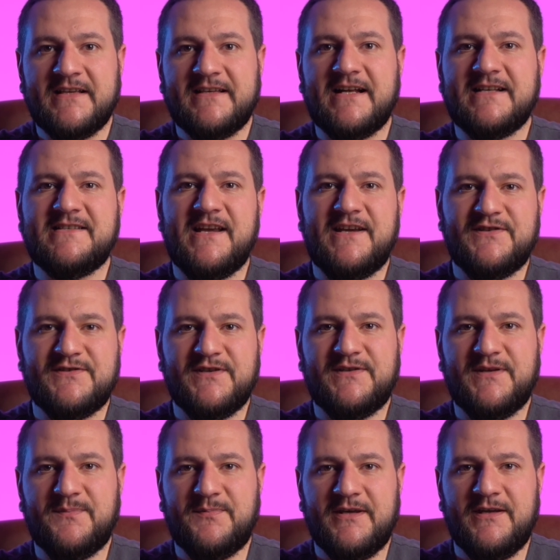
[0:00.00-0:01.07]
That's
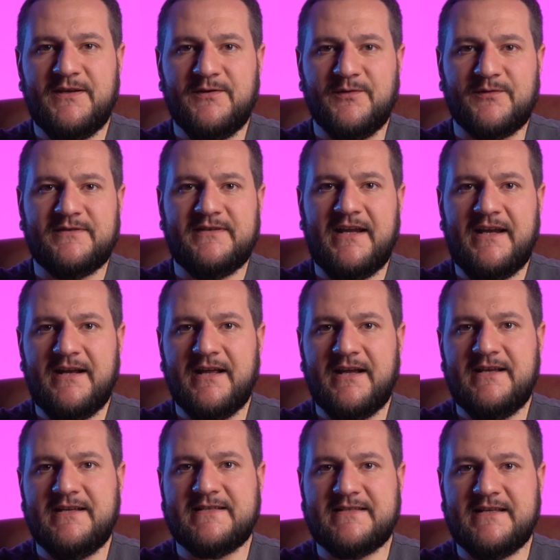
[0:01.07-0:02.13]
HTTP. Your data
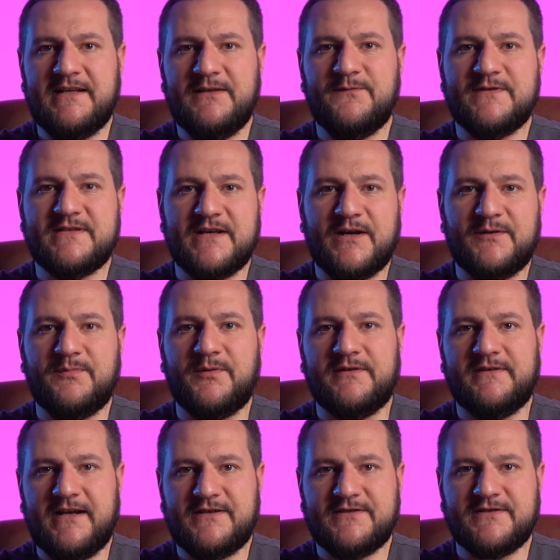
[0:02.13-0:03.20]
is sent without
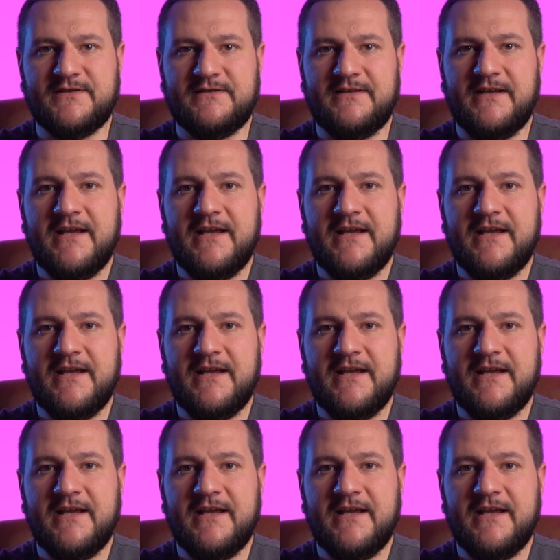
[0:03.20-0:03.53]
protection.